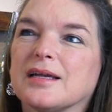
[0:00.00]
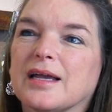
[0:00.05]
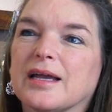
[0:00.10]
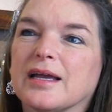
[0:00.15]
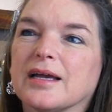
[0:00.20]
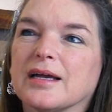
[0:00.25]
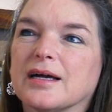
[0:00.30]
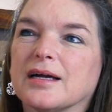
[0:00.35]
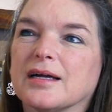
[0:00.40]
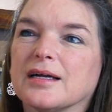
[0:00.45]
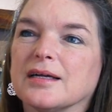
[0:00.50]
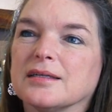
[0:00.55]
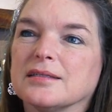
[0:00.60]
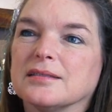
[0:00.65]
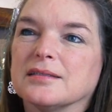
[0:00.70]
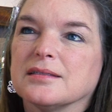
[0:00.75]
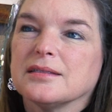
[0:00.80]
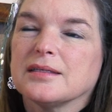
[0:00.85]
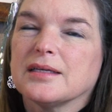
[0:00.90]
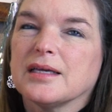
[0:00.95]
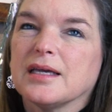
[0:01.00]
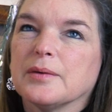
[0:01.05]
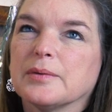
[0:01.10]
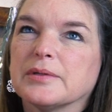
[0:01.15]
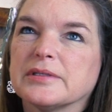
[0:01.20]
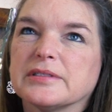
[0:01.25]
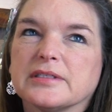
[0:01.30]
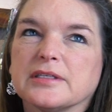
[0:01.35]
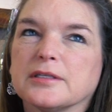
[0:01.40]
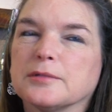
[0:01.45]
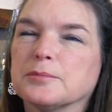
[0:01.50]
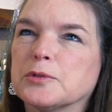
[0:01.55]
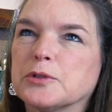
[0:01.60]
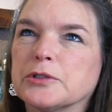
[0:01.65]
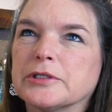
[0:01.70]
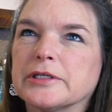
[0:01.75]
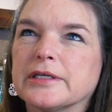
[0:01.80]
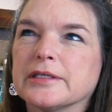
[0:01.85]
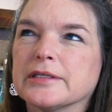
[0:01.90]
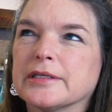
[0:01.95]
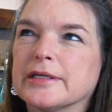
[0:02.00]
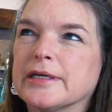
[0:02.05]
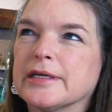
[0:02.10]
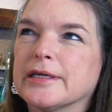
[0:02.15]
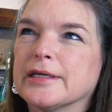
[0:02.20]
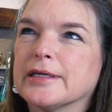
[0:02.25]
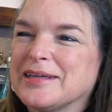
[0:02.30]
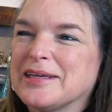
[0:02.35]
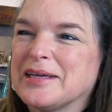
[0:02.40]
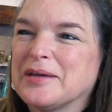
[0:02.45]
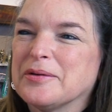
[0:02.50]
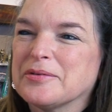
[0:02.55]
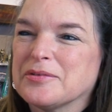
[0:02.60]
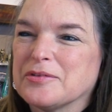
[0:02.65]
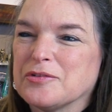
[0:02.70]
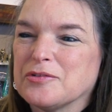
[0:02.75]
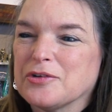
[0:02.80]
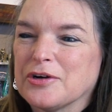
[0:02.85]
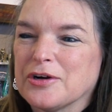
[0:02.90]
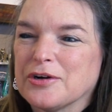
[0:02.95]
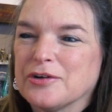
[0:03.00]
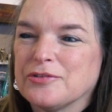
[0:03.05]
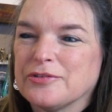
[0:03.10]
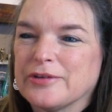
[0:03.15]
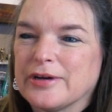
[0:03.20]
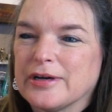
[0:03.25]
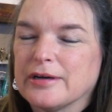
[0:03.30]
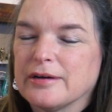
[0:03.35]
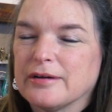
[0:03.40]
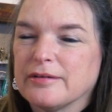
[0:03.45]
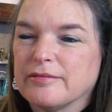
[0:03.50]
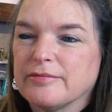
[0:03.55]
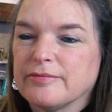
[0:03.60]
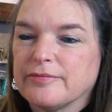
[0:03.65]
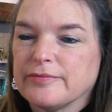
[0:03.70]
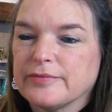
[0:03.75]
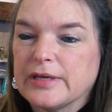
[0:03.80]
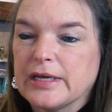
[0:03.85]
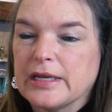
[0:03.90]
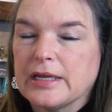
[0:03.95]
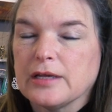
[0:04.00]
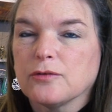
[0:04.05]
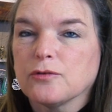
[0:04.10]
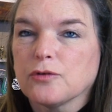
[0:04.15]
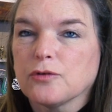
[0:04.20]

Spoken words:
And he was in a bowling league. He was in charge of getting